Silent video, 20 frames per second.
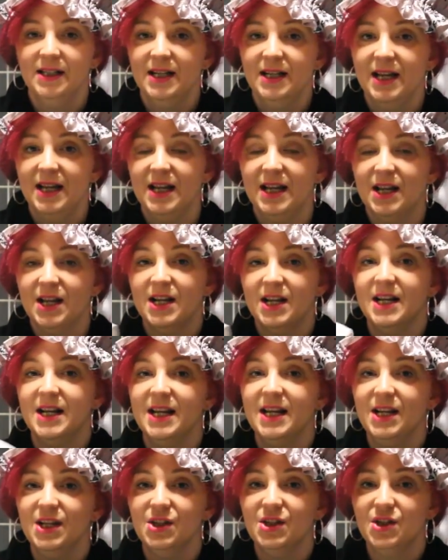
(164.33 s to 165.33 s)
It
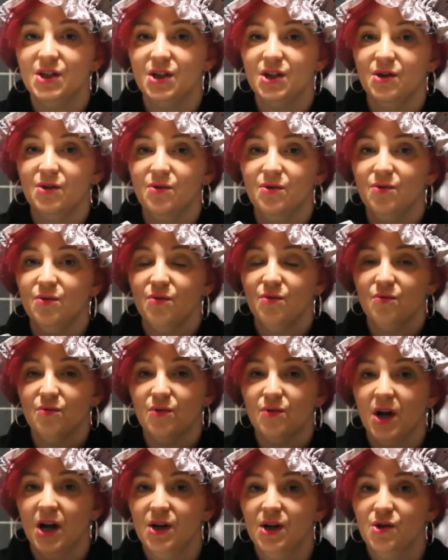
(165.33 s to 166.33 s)
cleans you
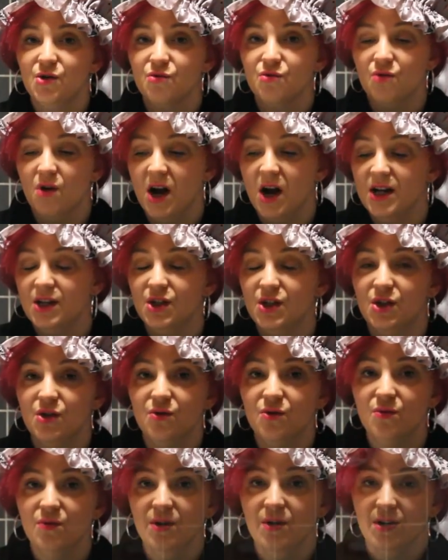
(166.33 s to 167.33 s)
and dries
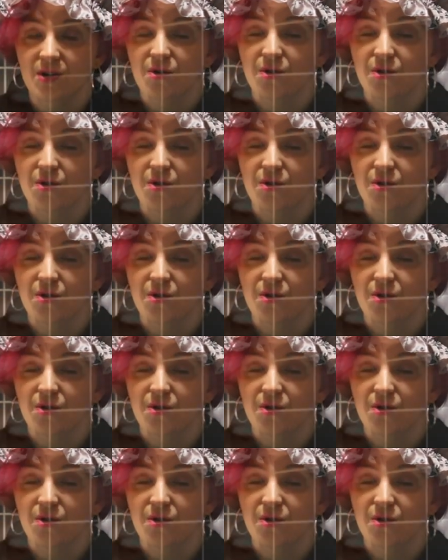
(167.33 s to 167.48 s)
you